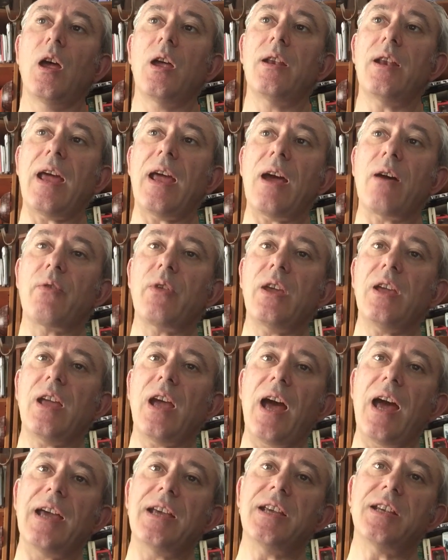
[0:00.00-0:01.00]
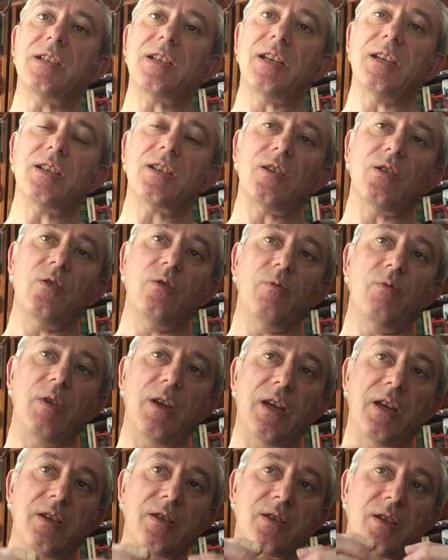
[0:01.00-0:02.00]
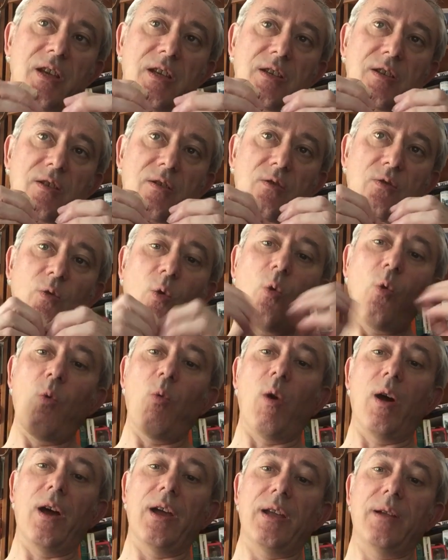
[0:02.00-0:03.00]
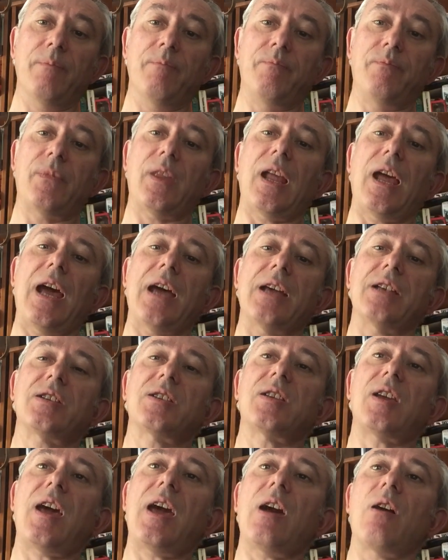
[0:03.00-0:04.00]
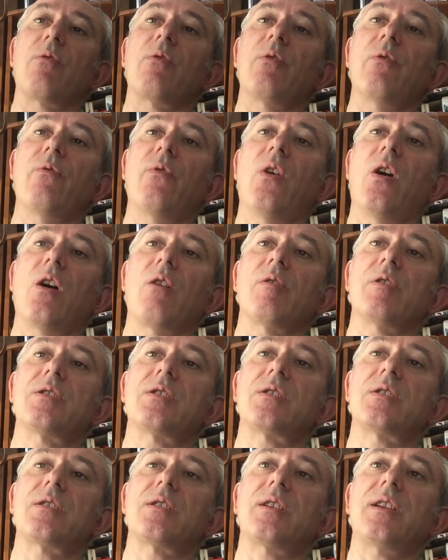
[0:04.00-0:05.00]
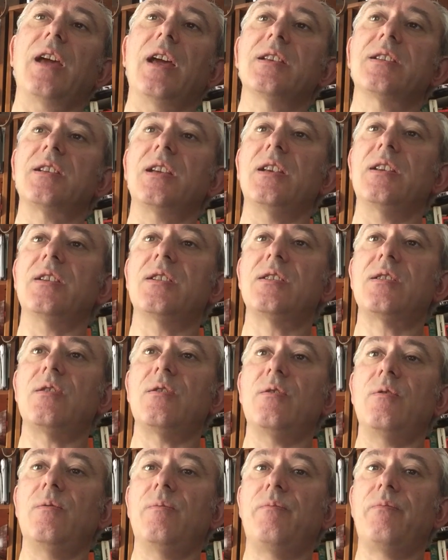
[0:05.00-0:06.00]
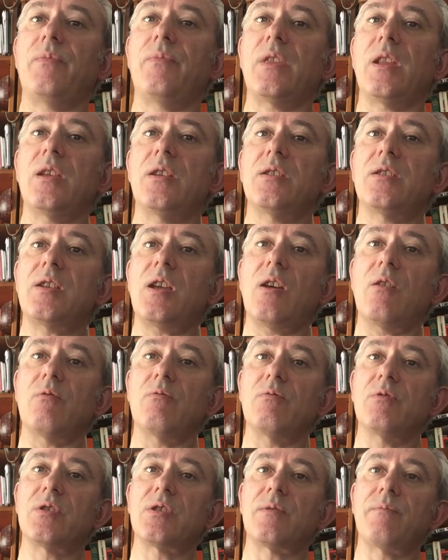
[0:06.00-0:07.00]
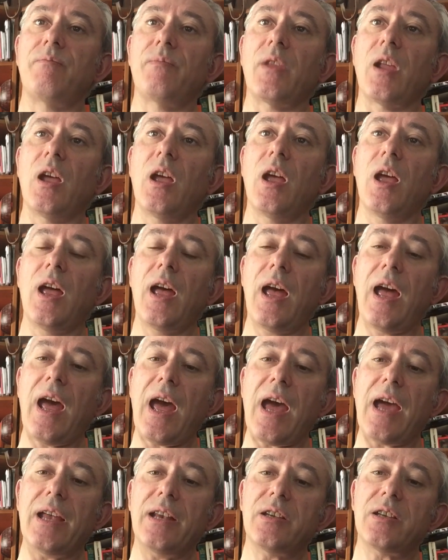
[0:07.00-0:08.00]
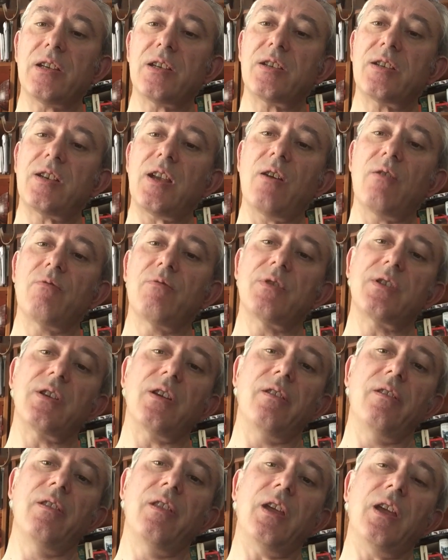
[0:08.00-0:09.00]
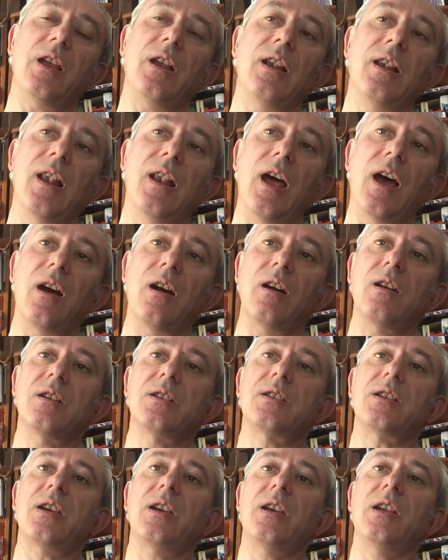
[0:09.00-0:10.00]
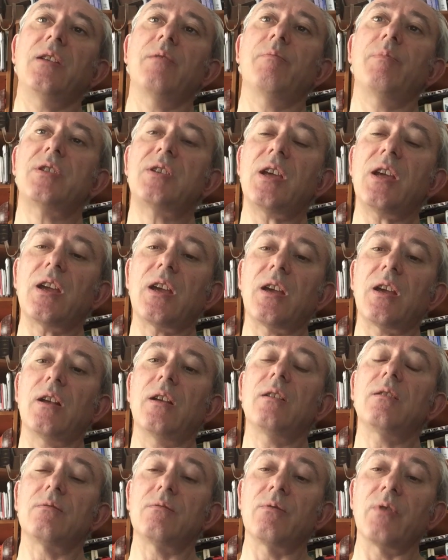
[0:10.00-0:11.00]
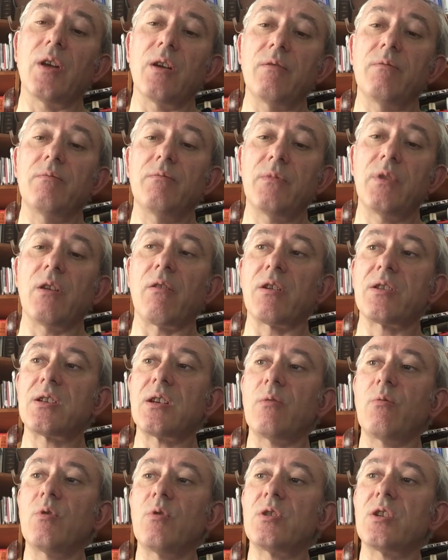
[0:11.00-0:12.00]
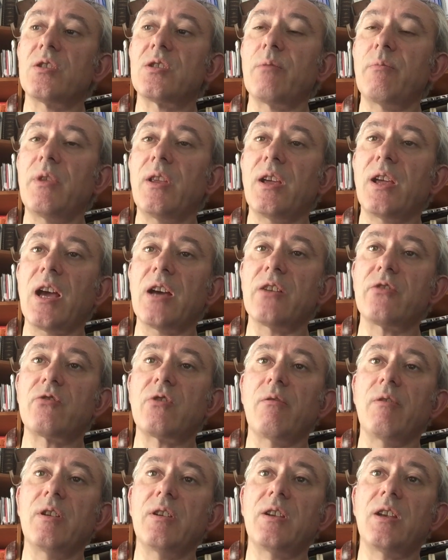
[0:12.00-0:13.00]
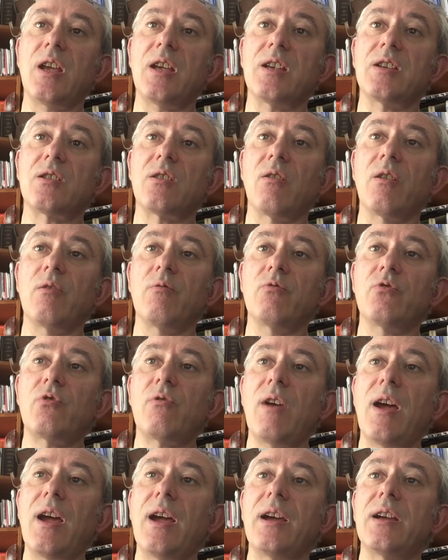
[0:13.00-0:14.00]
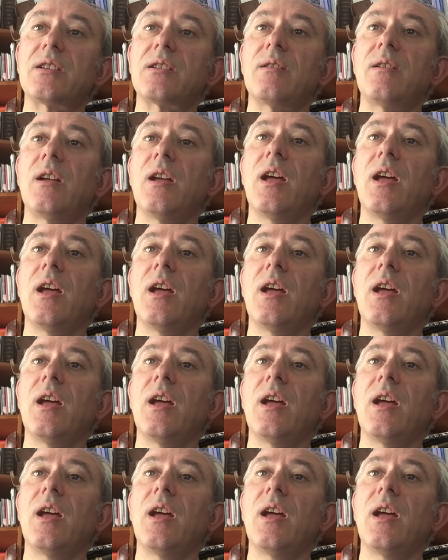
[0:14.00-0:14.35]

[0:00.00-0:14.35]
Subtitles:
Now, the ACE2 is this doorway as to how the virus gets into cells. And cells in the lungs in particular, although there are also some in the gastrointestinal tract,